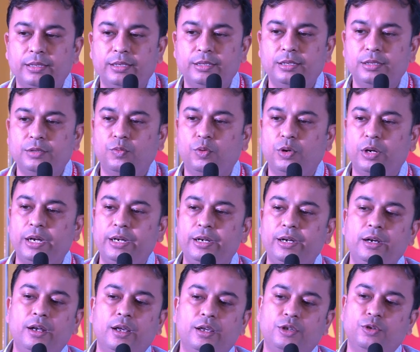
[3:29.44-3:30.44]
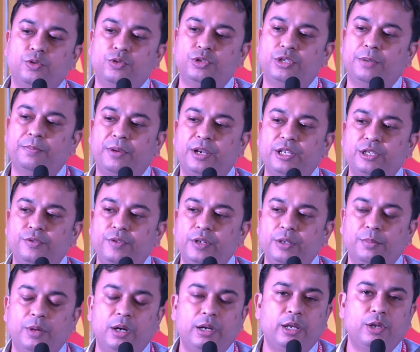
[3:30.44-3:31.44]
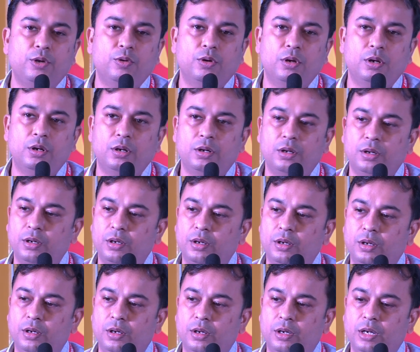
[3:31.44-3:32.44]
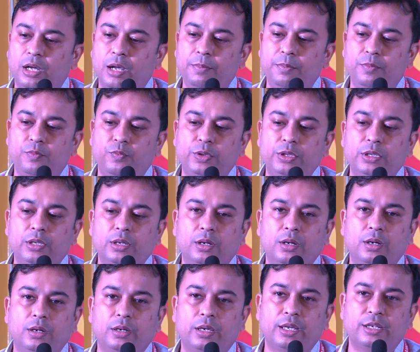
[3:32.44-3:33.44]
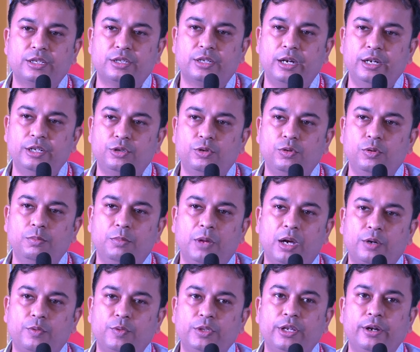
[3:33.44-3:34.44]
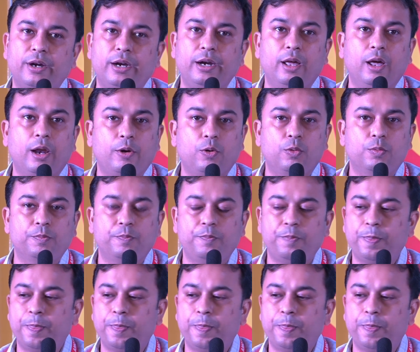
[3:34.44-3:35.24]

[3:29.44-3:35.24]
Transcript: and this is what I did. I used a press fit multi-hole cup with the kickstand screw marked with the red arrow.